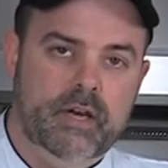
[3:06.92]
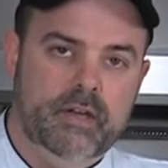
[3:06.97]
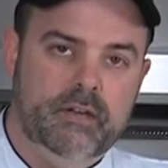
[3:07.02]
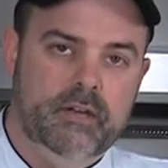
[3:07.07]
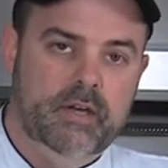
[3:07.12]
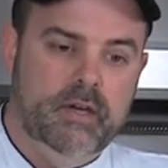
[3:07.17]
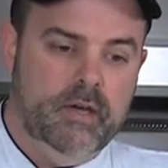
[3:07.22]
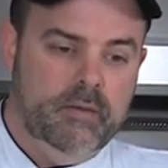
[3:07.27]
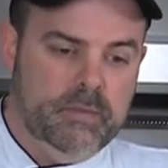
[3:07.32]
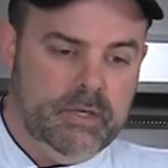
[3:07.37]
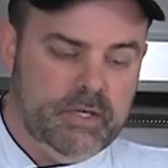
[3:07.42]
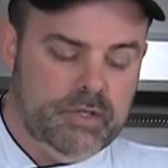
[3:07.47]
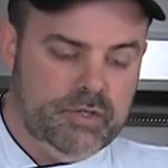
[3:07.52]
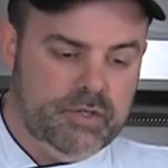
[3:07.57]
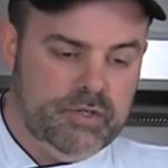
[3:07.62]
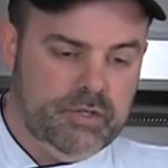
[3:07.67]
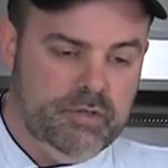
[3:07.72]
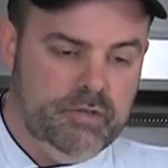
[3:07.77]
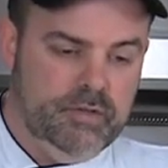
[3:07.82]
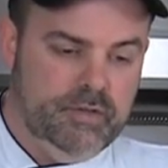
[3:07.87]
that,
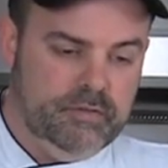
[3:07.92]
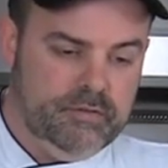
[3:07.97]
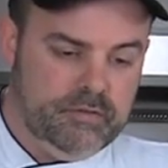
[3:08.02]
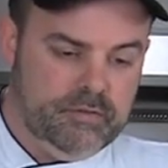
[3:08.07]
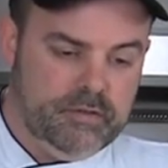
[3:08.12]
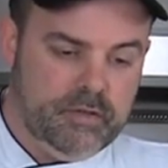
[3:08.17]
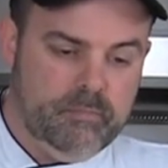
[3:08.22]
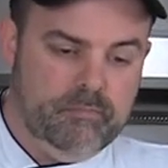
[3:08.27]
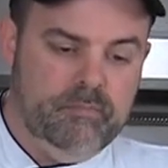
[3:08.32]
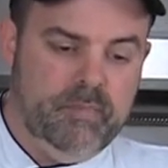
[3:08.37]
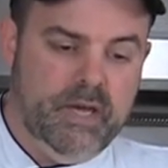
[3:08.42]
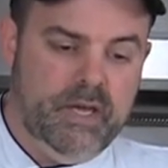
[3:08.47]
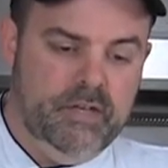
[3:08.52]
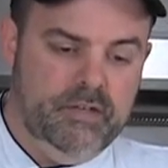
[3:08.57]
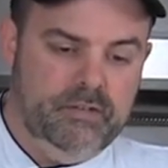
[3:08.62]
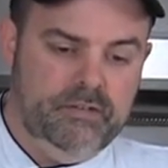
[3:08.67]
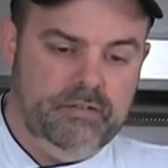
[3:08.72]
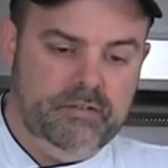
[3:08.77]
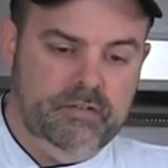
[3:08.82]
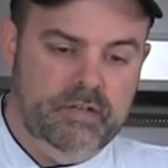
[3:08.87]
because this is a
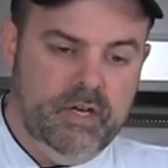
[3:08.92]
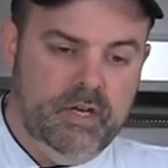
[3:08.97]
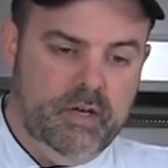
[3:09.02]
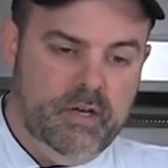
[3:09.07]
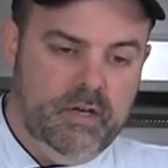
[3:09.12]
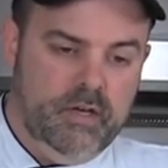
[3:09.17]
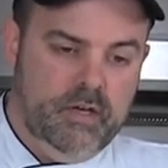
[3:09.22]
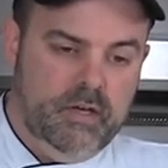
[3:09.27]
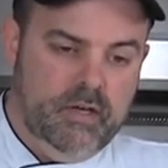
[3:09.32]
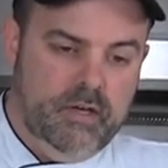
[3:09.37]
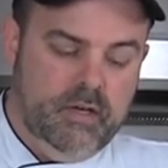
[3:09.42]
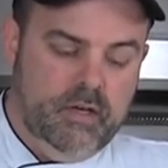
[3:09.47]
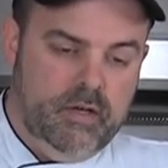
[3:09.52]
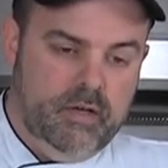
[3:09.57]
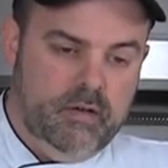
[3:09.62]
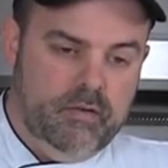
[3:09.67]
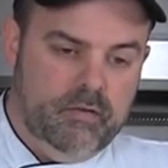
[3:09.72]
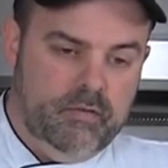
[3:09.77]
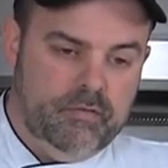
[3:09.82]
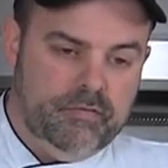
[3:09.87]
base
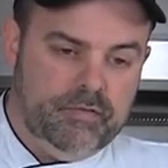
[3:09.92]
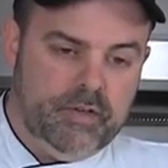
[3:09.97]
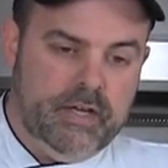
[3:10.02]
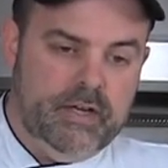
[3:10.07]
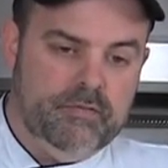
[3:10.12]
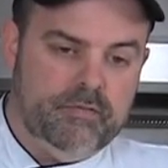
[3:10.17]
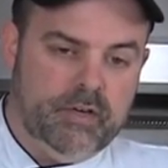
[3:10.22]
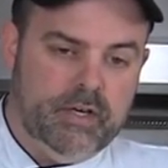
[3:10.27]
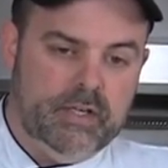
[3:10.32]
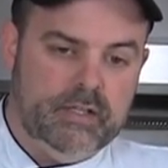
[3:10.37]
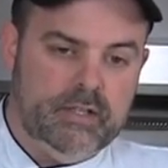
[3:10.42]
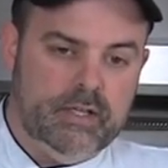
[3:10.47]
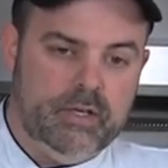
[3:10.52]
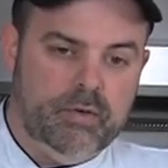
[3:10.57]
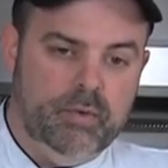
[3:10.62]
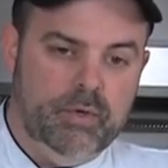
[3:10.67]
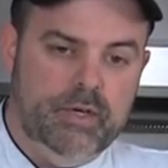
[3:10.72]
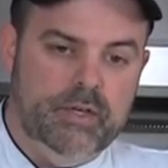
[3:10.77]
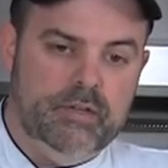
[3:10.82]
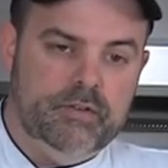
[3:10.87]
flavoring
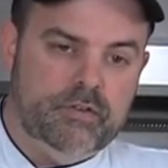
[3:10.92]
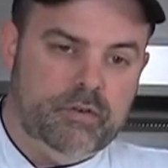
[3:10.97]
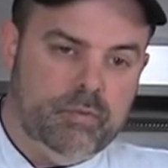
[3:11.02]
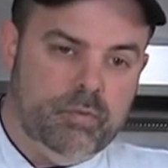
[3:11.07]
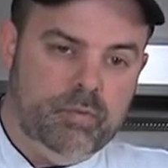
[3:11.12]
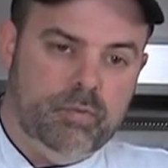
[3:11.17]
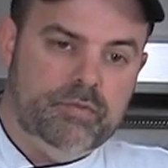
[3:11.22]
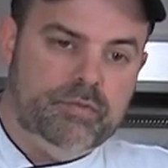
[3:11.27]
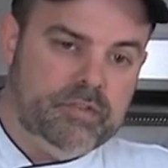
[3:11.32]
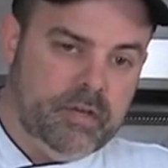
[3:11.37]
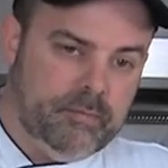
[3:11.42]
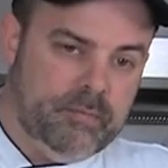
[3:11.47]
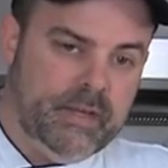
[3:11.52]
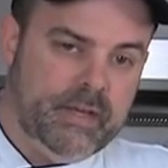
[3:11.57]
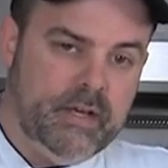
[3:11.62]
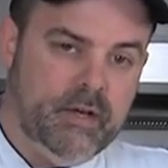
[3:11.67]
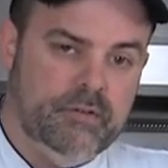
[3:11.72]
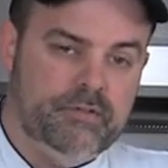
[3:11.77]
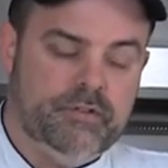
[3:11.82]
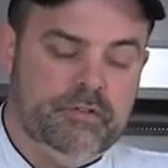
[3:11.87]
liquid into
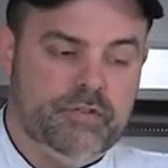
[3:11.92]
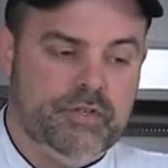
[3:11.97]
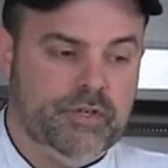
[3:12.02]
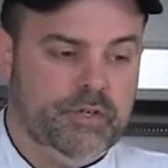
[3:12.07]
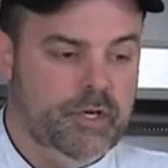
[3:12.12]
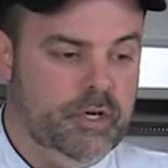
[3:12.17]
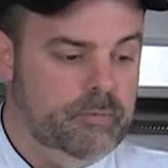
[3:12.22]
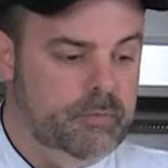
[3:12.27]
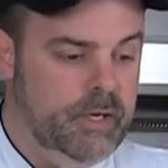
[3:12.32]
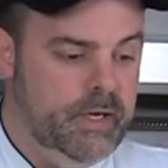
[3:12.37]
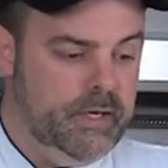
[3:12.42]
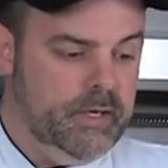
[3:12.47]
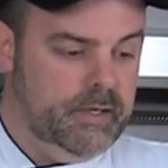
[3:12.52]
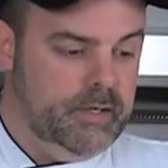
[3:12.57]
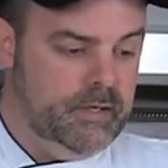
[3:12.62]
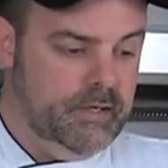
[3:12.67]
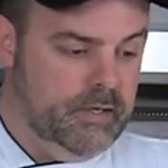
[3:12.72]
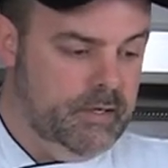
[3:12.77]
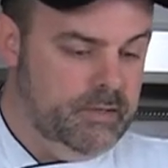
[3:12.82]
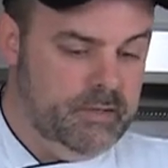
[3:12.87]
something else that you're going to
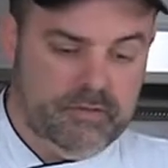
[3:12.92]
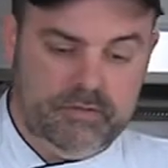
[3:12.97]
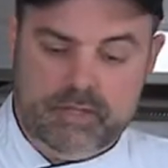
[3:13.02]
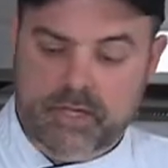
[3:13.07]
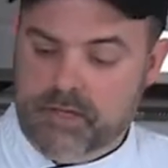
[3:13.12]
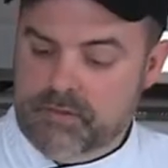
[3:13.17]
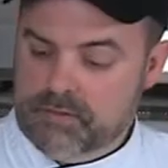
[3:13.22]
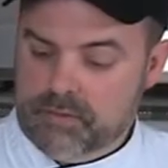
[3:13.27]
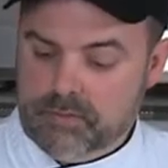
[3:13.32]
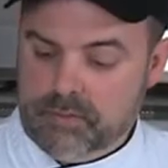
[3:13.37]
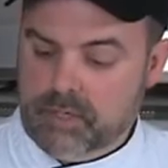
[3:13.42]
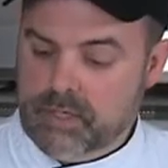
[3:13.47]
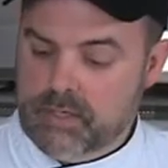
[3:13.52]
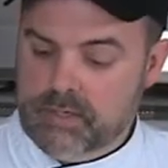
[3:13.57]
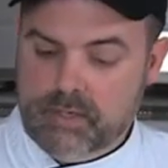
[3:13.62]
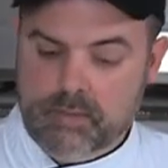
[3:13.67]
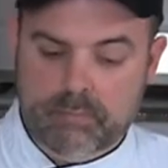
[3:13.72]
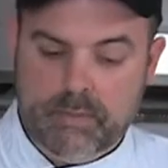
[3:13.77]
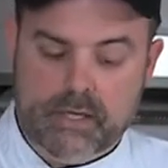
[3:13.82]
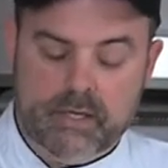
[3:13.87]
make. In this case I'm going to
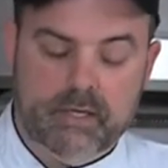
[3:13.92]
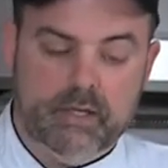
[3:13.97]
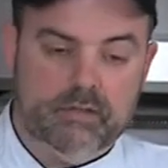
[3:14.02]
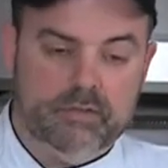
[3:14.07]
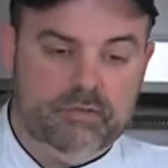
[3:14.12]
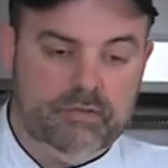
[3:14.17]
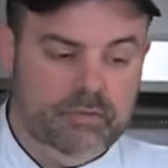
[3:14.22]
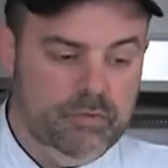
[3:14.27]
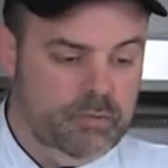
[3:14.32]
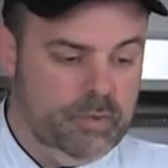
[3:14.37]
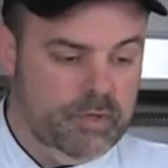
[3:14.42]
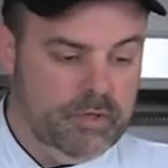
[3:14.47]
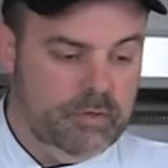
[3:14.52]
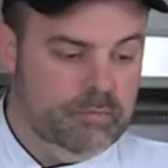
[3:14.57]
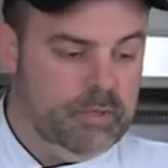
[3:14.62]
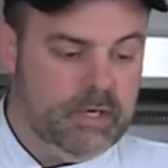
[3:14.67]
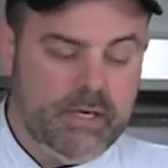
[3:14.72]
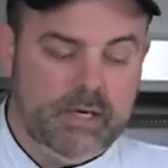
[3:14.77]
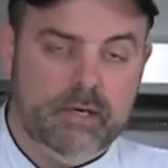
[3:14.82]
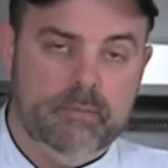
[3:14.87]
end up making a soup with
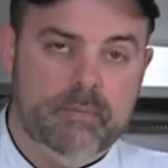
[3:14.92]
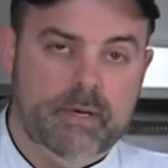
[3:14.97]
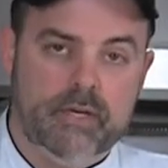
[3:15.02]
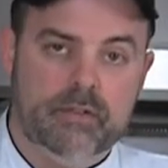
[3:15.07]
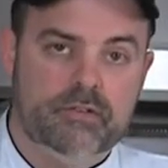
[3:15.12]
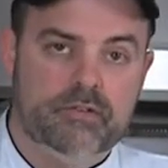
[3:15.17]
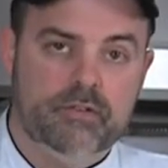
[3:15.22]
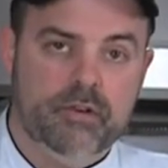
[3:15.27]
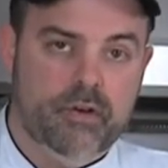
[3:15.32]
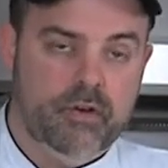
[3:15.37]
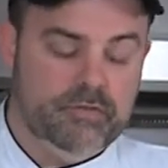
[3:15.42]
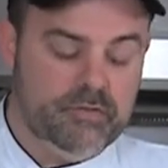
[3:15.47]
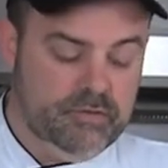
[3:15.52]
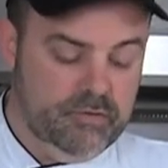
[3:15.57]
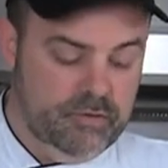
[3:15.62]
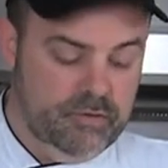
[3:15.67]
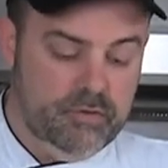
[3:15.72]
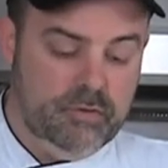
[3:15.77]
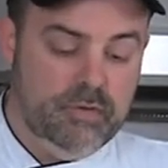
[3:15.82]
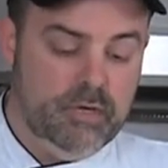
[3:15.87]
it, but I can make a sauce
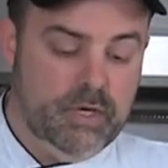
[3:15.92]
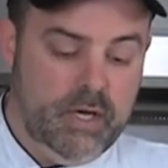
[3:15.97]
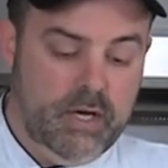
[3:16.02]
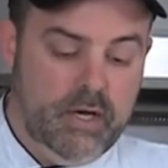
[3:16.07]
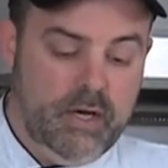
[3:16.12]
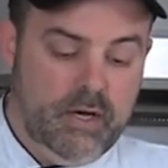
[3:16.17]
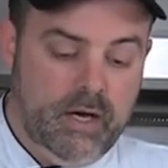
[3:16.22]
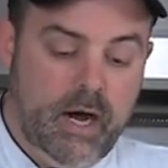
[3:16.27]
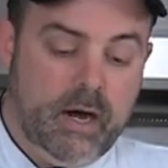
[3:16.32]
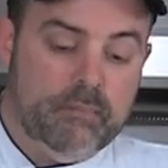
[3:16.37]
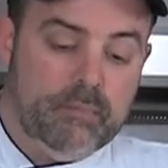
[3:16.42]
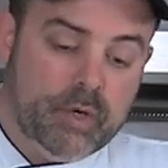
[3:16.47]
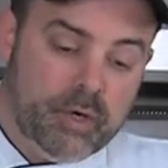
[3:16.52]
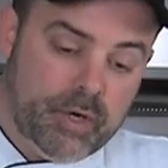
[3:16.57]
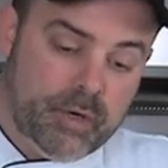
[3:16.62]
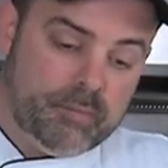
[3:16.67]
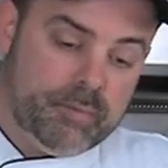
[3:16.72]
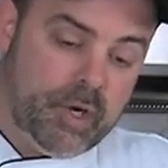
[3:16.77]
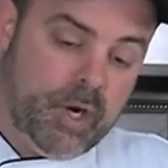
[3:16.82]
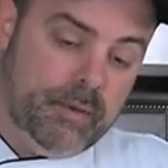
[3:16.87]
too. I'm
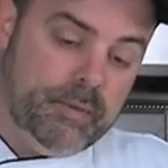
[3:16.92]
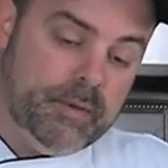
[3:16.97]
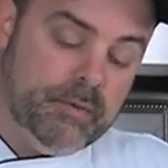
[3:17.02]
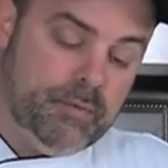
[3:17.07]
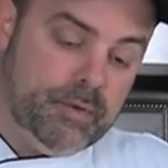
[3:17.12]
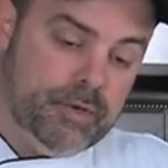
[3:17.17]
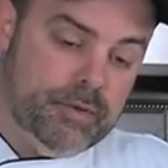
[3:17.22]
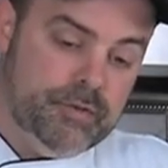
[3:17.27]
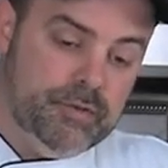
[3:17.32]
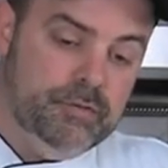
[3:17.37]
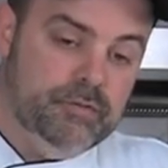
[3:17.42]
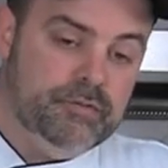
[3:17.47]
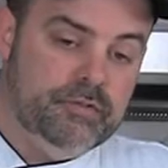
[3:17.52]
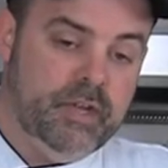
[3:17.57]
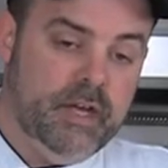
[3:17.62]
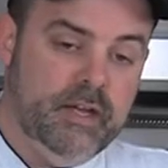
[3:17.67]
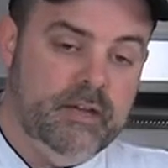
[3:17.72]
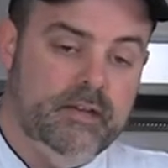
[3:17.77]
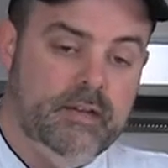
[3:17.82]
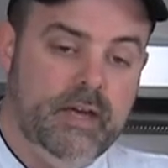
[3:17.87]
going to probably reduce
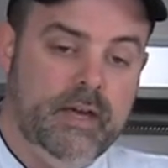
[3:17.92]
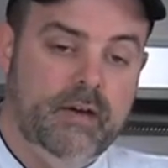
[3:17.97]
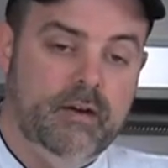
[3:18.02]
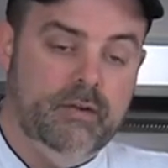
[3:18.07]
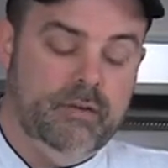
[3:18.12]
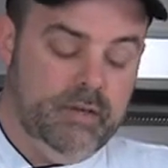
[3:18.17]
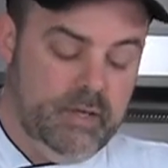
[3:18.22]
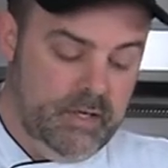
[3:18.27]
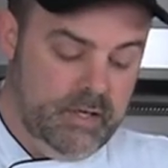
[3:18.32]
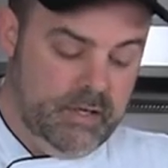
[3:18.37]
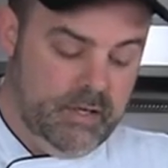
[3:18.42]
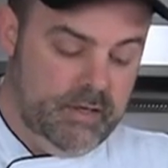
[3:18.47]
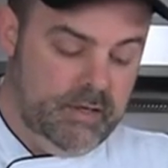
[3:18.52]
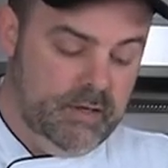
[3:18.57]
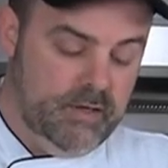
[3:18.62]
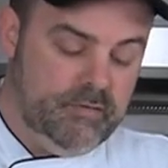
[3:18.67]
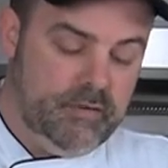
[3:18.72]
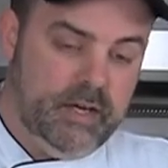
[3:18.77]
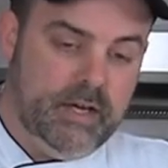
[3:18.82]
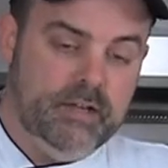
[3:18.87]
that down, and
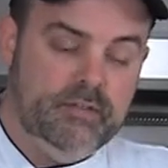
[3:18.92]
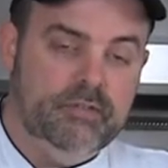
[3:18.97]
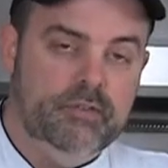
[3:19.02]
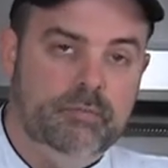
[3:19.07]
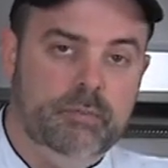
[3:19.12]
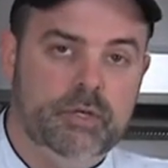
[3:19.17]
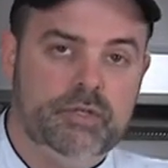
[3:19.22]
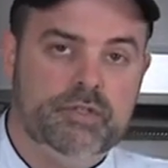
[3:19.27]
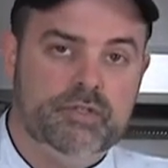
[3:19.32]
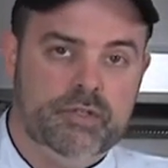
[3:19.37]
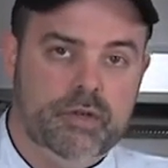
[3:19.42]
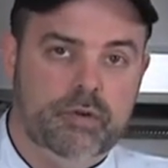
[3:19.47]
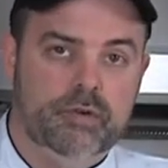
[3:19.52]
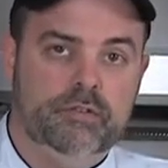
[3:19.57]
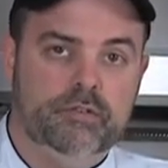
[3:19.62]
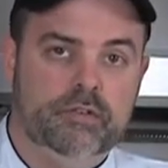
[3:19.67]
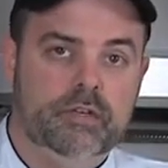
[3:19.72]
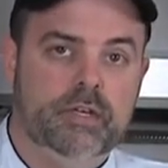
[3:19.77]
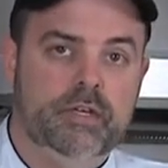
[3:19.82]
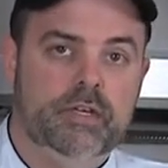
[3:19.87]
if I add too much
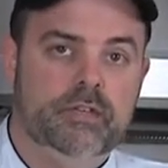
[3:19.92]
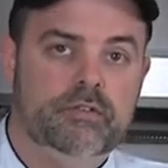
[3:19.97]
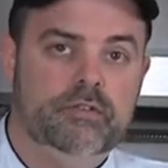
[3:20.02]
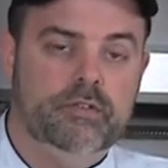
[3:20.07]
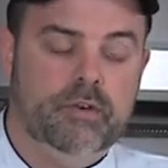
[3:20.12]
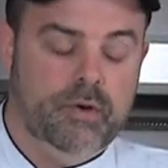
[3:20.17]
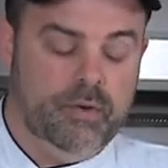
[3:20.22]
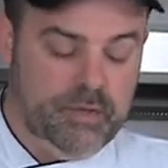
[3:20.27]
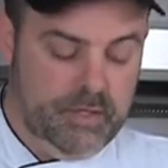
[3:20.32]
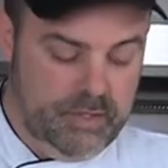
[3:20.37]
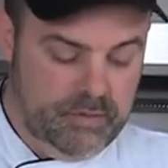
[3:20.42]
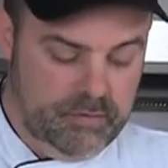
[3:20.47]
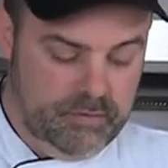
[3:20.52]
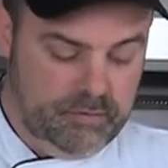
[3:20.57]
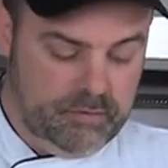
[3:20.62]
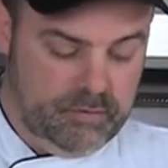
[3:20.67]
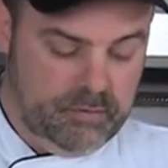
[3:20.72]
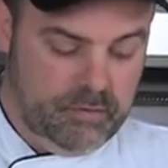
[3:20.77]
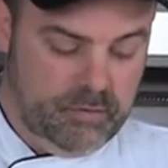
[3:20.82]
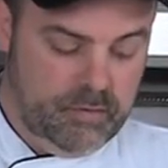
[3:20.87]
salt it's going to get salty.
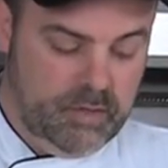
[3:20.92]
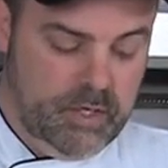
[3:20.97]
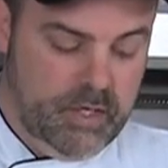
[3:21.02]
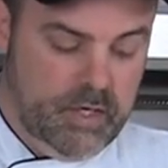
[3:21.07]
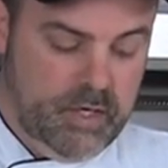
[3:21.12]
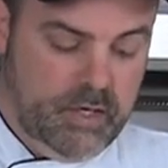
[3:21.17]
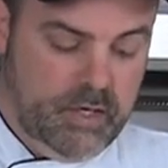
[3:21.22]
So